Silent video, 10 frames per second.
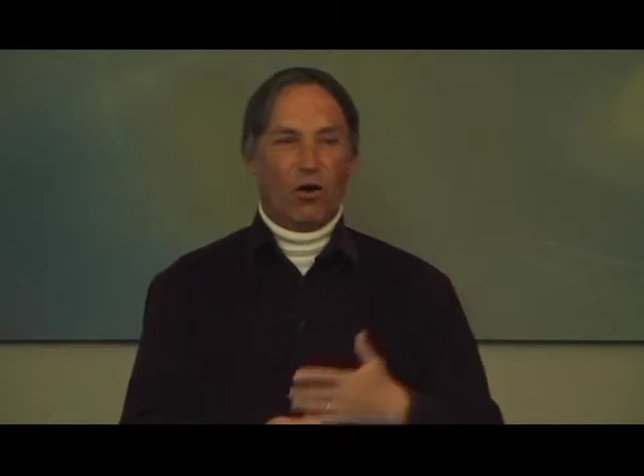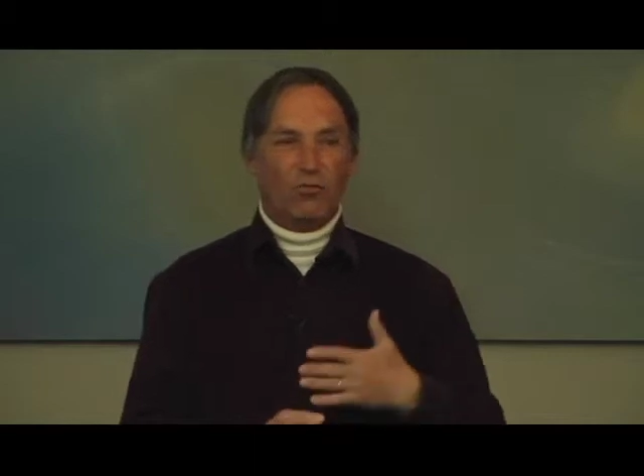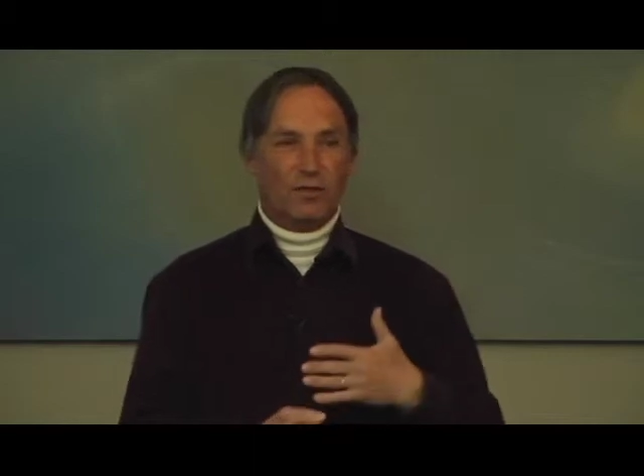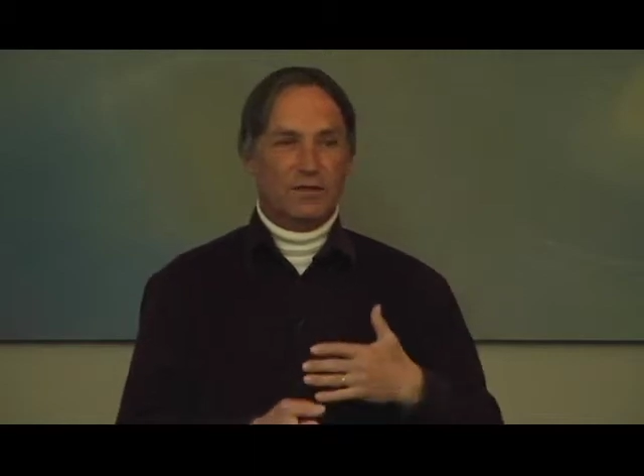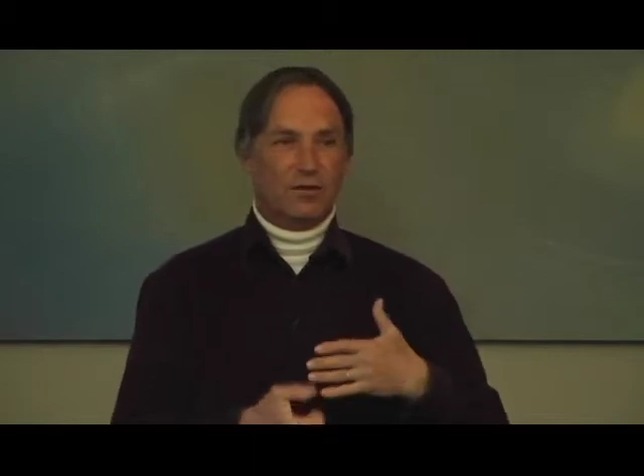
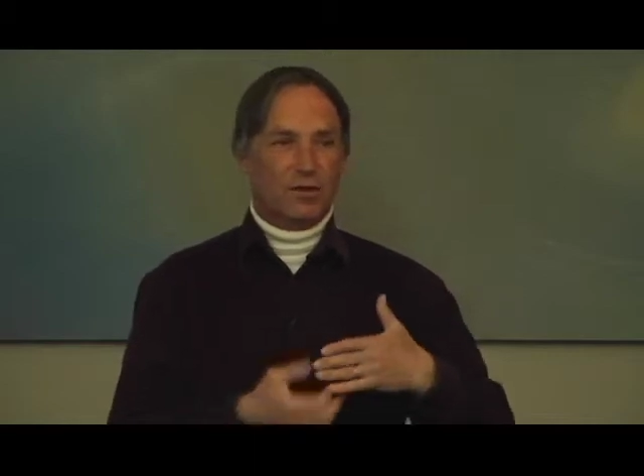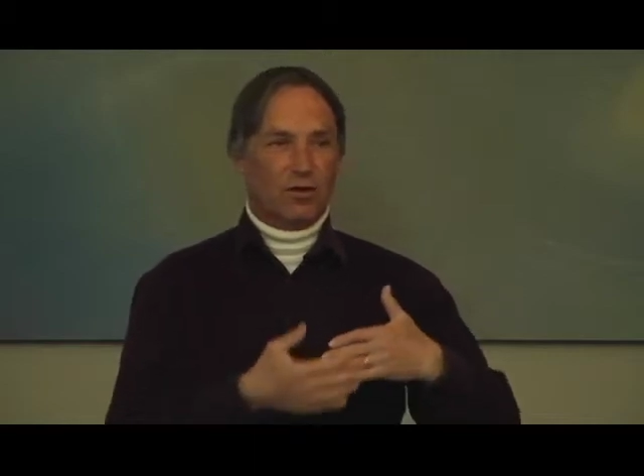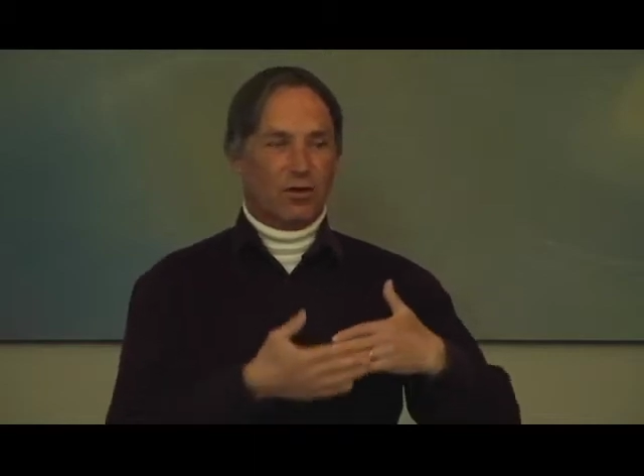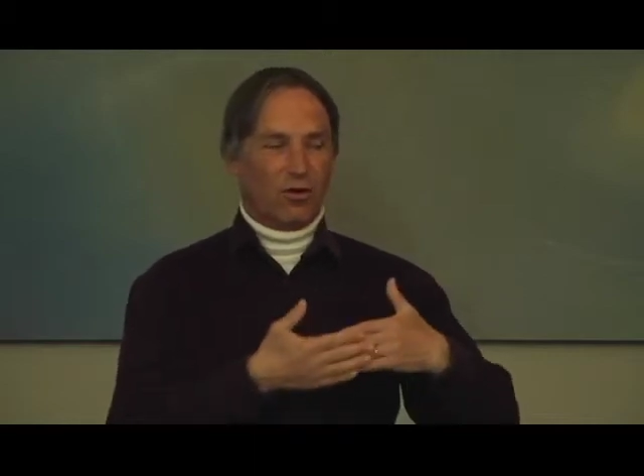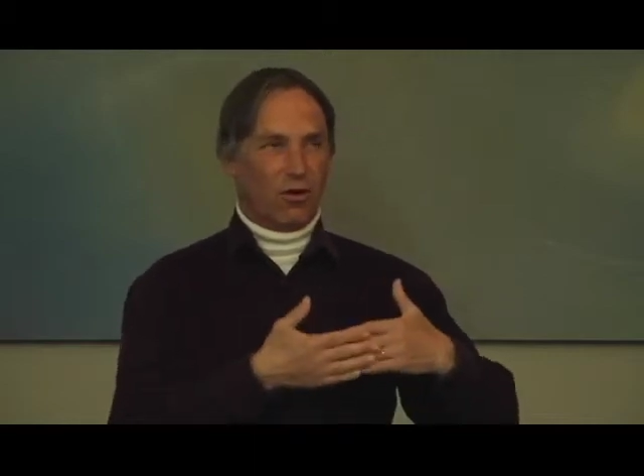often
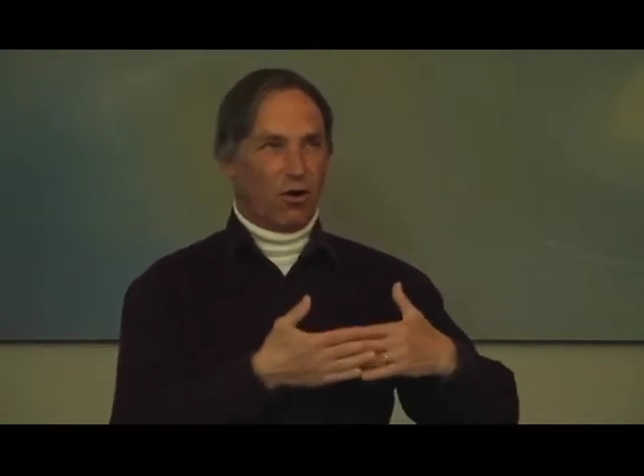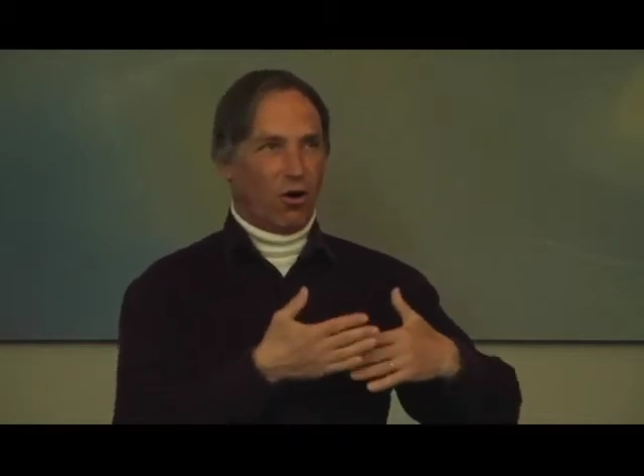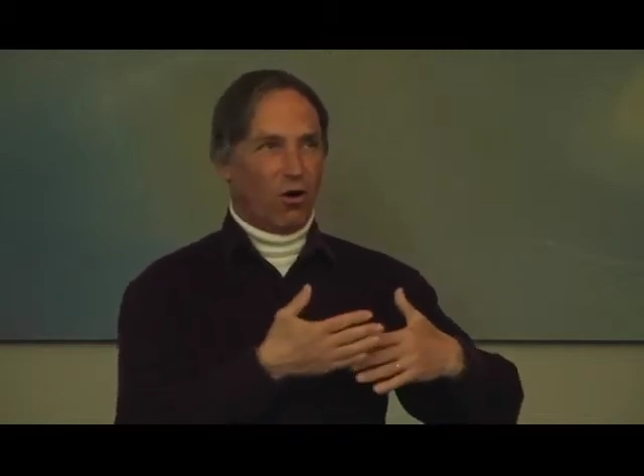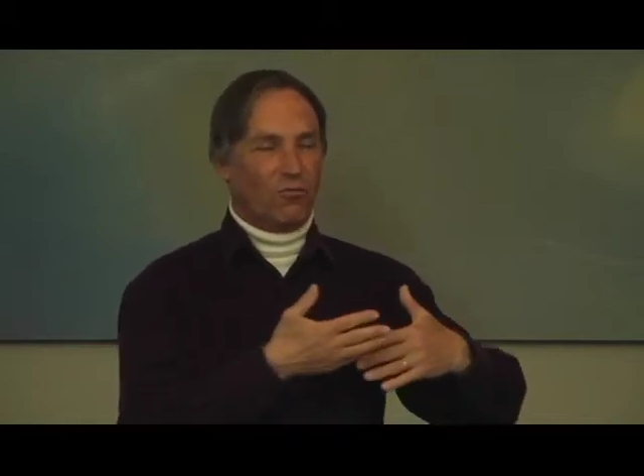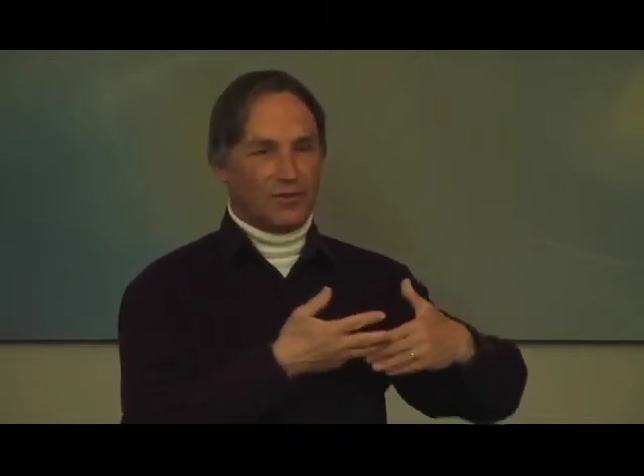
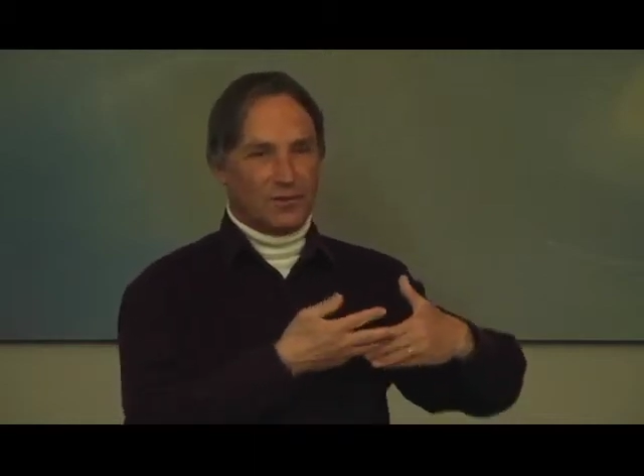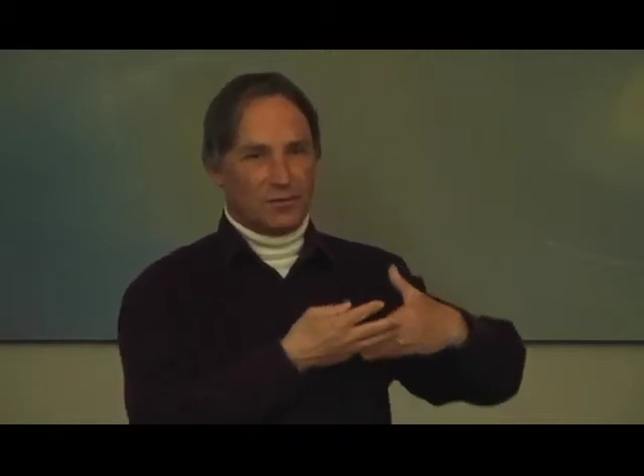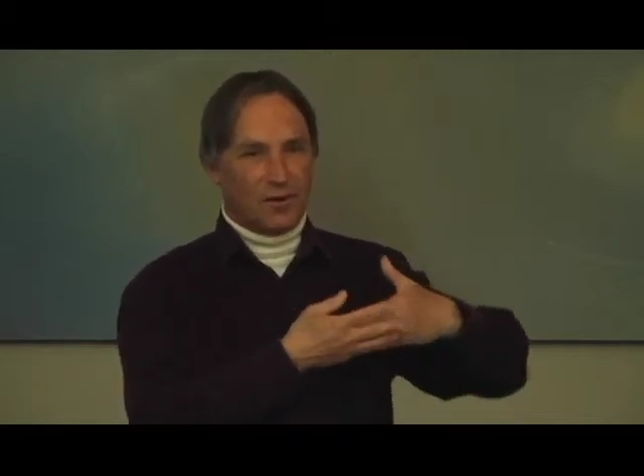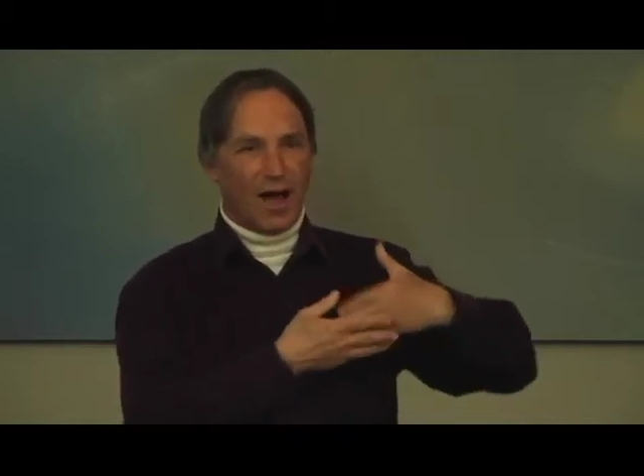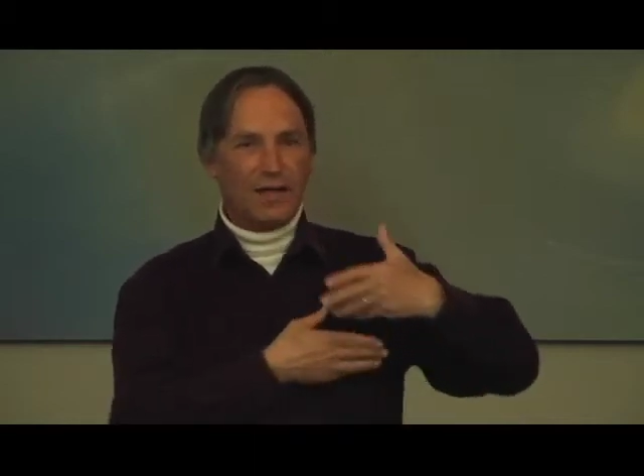
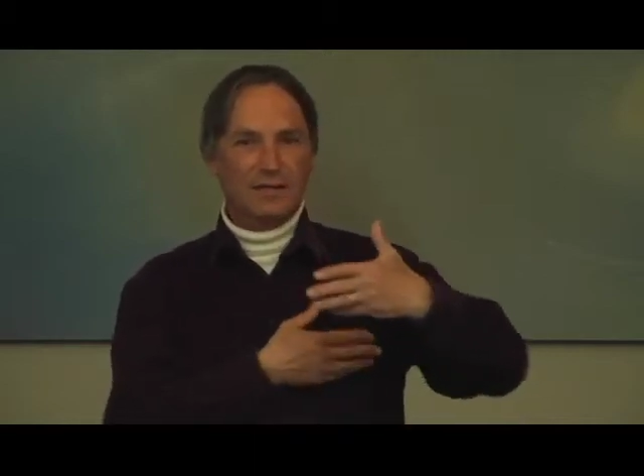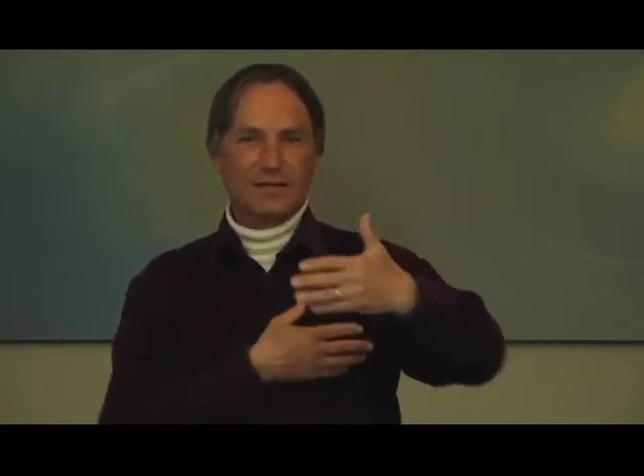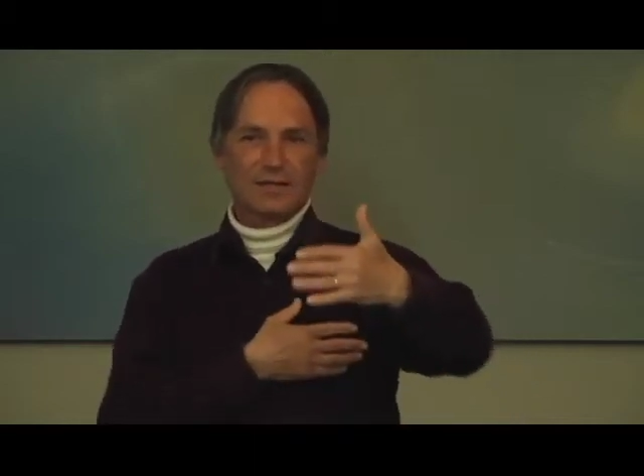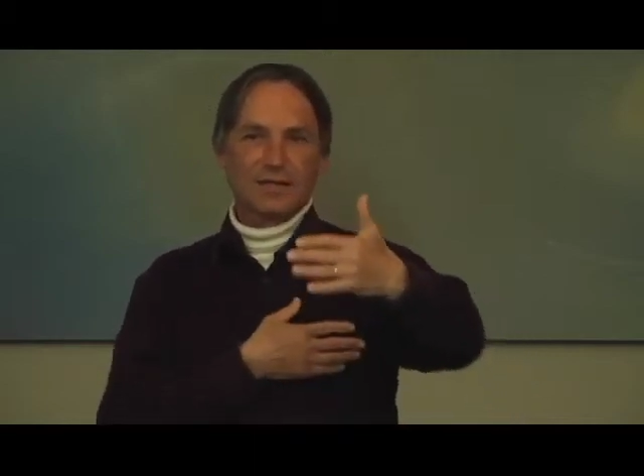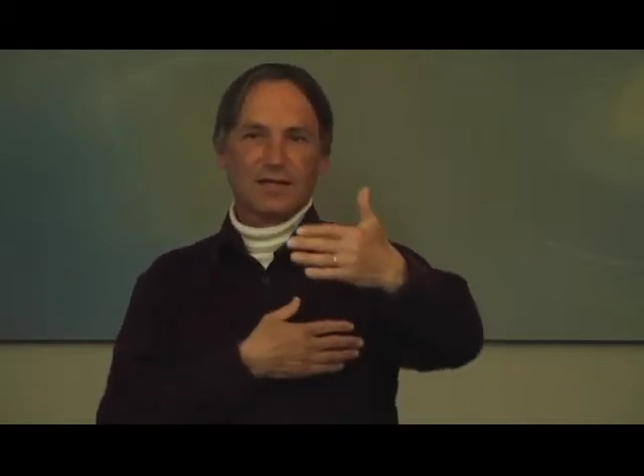
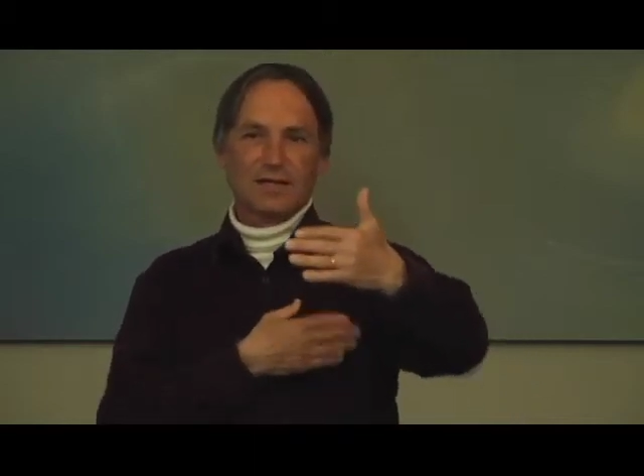overrun,